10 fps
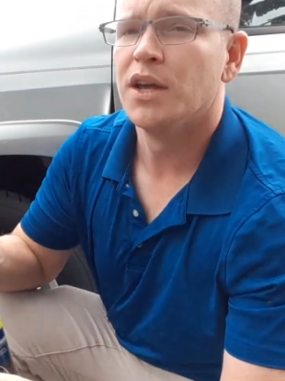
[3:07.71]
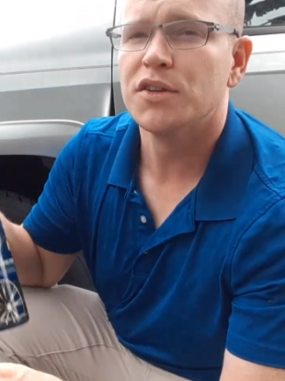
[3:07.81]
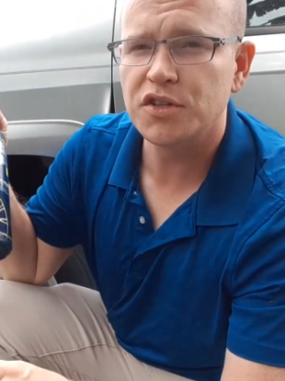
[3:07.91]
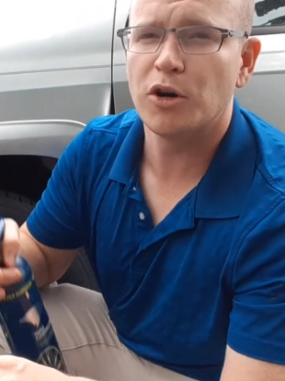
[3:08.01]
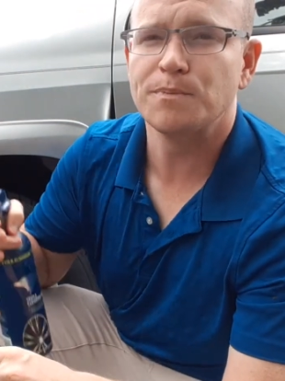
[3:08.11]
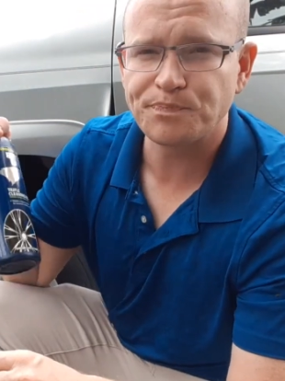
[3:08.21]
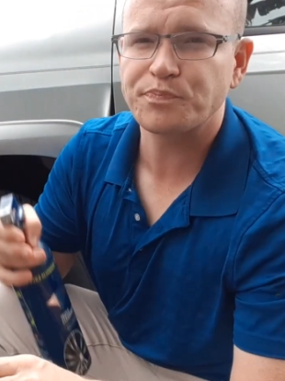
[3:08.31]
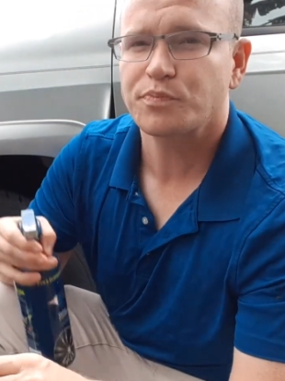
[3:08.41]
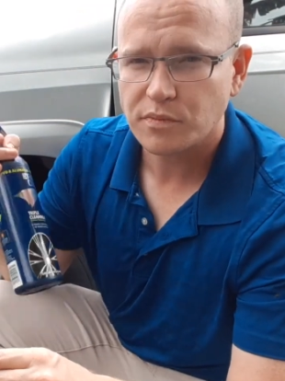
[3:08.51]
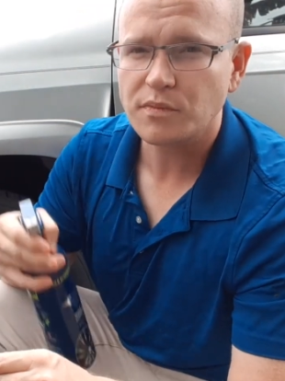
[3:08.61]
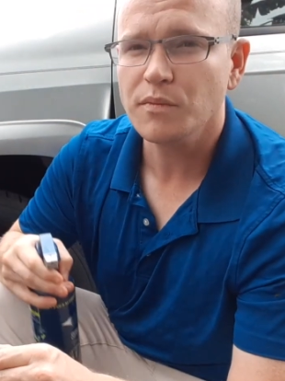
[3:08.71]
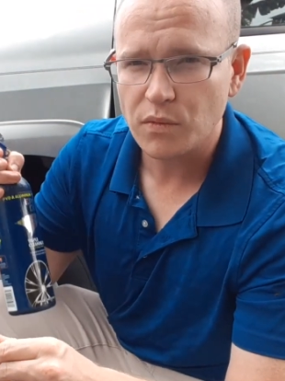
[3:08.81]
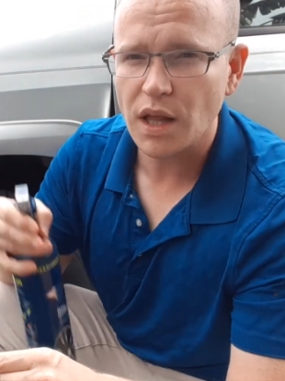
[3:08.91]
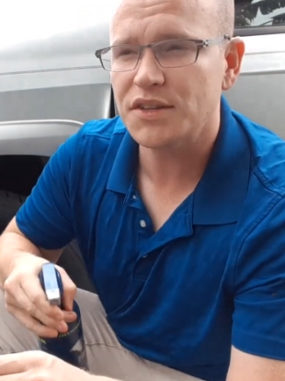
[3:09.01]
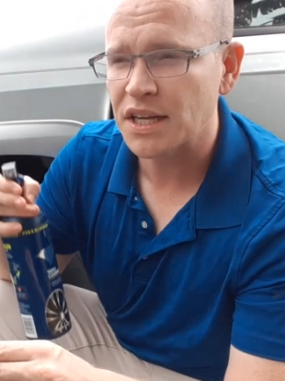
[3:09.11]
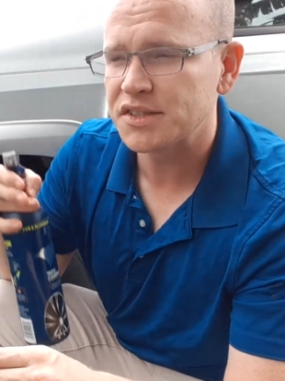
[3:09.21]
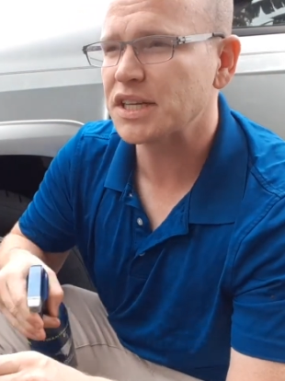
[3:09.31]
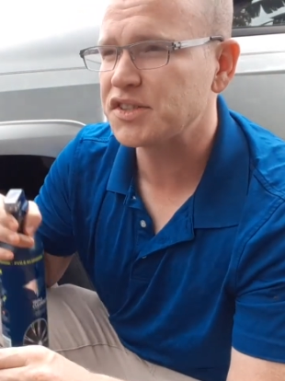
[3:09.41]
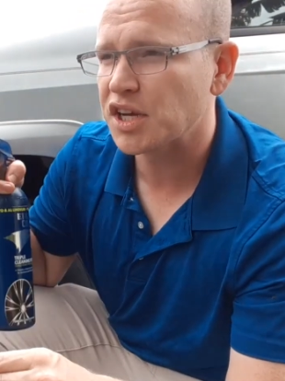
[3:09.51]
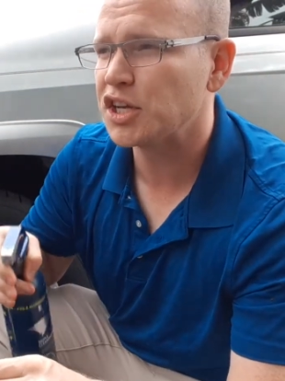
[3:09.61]
So since they
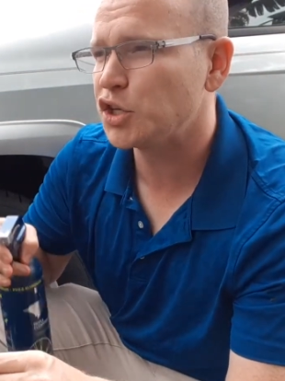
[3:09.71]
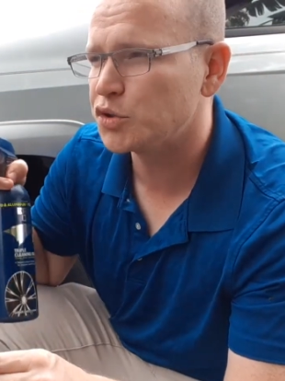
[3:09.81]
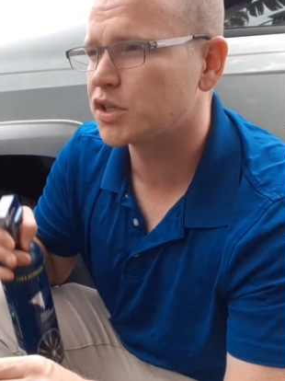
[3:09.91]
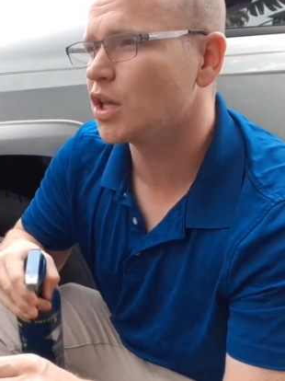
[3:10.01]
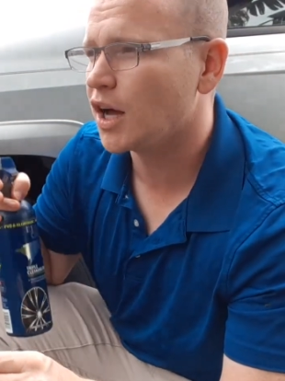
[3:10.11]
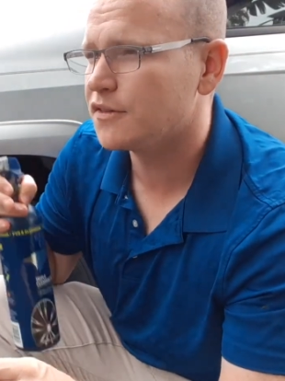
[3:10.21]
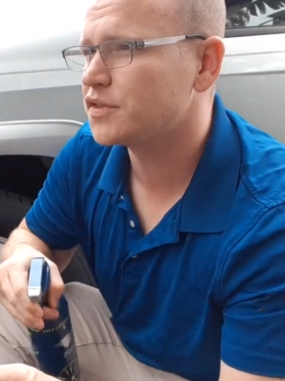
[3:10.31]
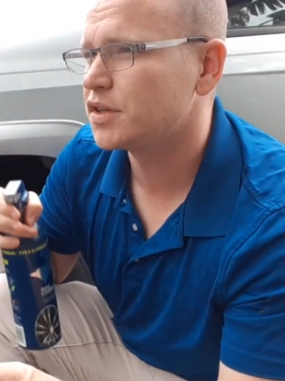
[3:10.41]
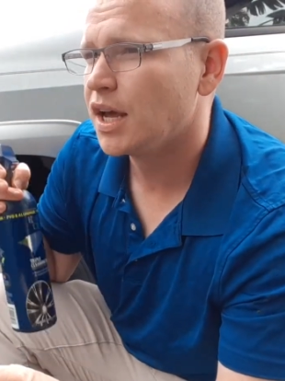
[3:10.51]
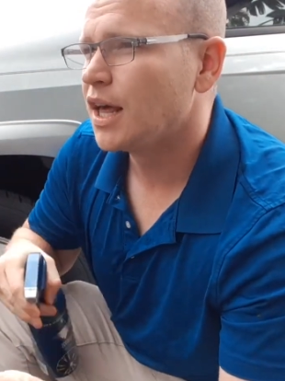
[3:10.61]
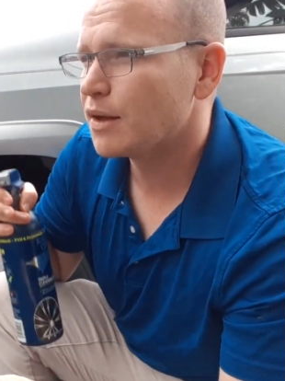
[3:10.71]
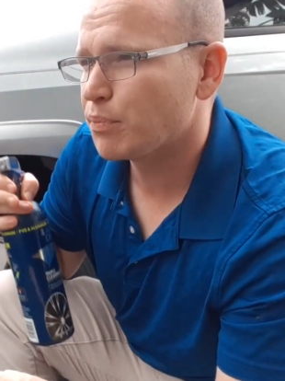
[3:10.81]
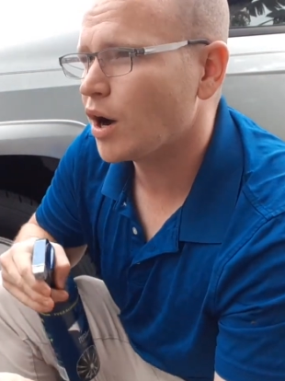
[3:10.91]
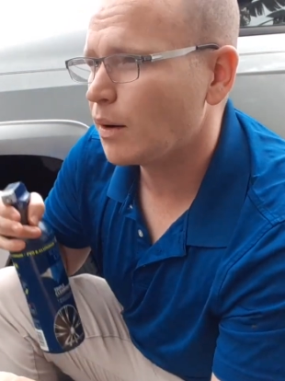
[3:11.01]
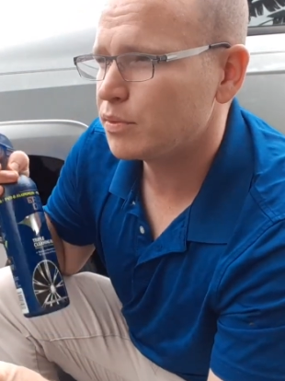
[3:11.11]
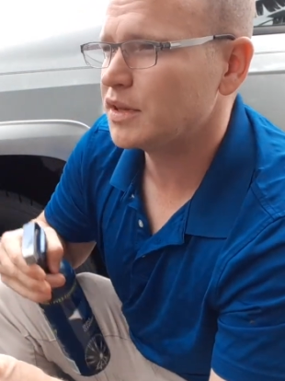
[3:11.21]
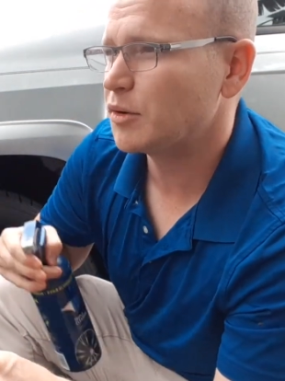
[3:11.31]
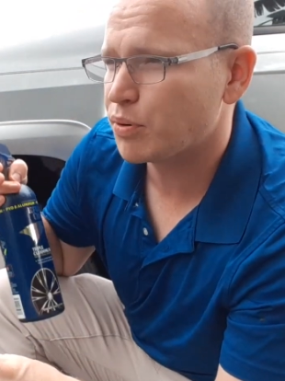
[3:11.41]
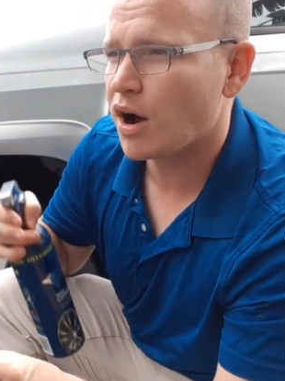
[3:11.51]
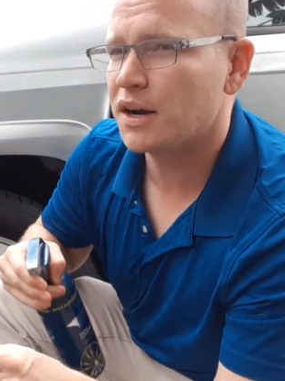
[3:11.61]
said use gloves, then probably the
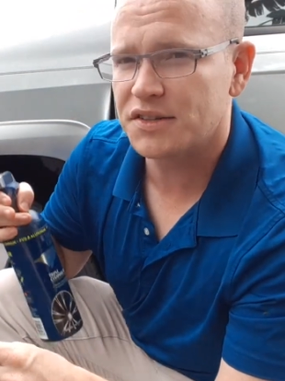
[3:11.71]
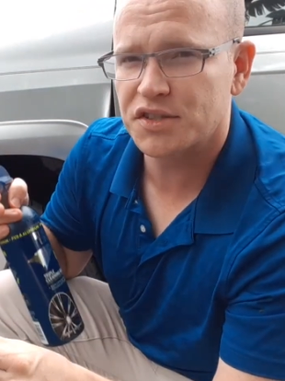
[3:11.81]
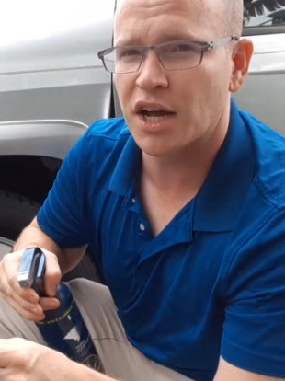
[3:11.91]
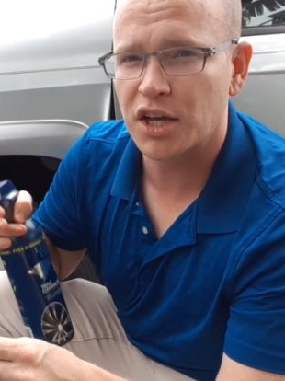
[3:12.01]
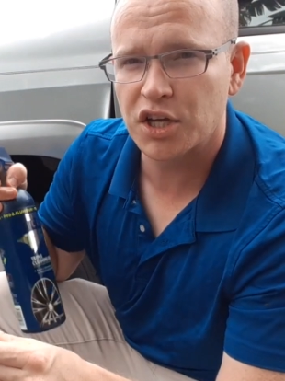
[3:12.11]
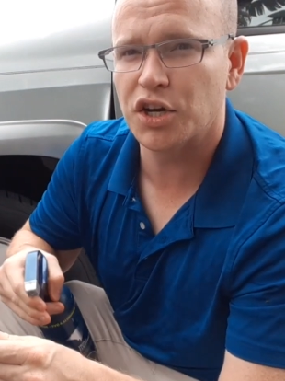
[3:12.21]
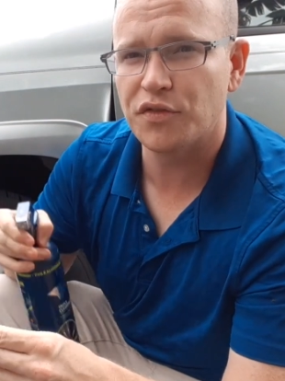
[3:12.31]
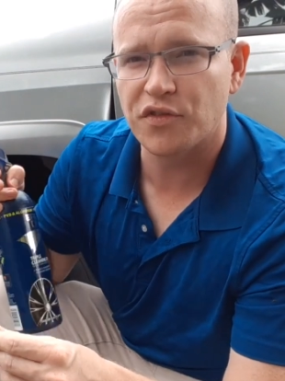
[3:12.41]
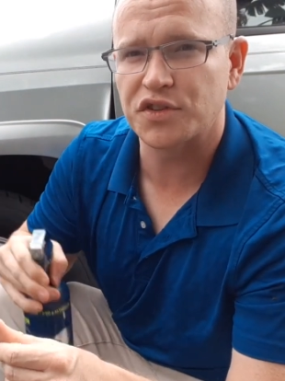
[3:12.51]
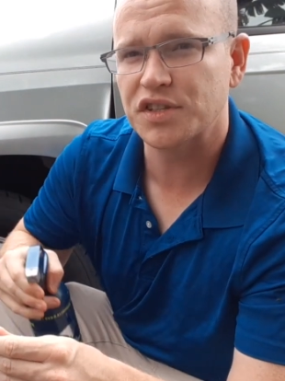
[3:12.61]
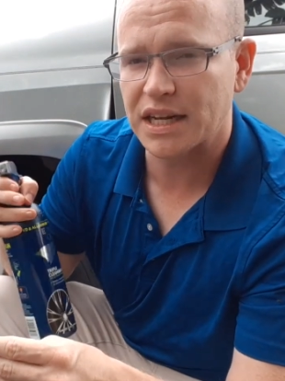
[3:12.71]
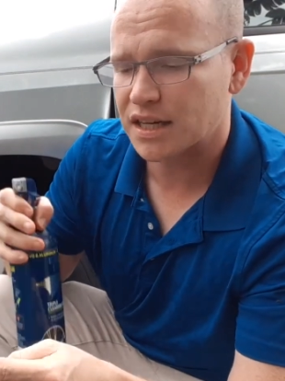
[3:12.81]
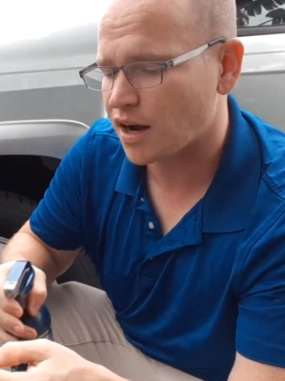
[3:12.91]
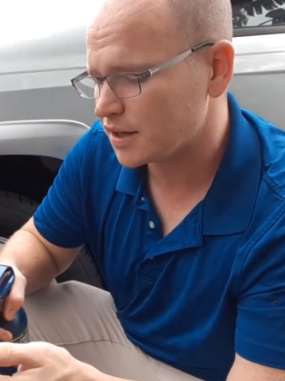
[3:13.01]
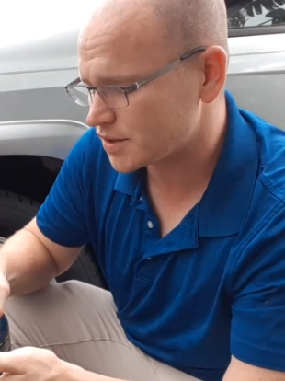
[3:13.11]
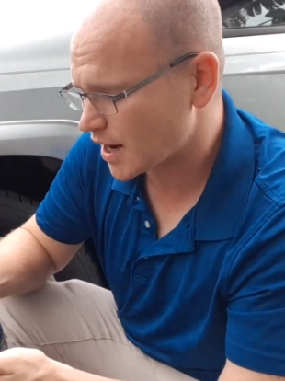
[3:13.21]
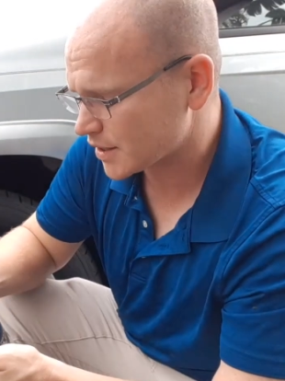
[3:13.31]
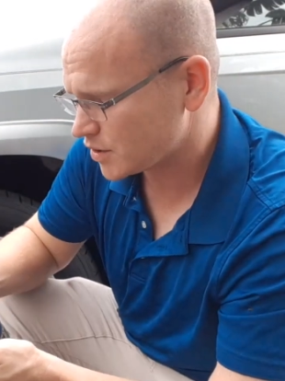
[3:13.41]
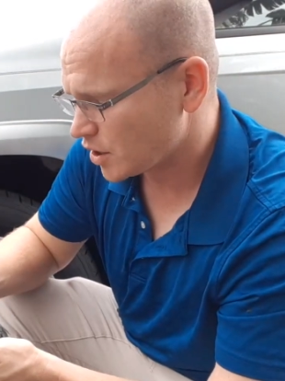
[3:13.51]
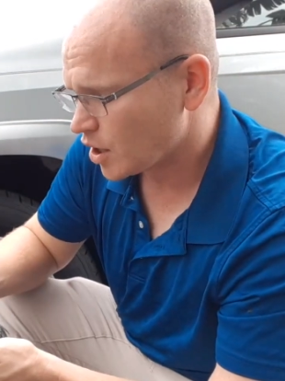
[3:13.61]
product is not good for skin contact.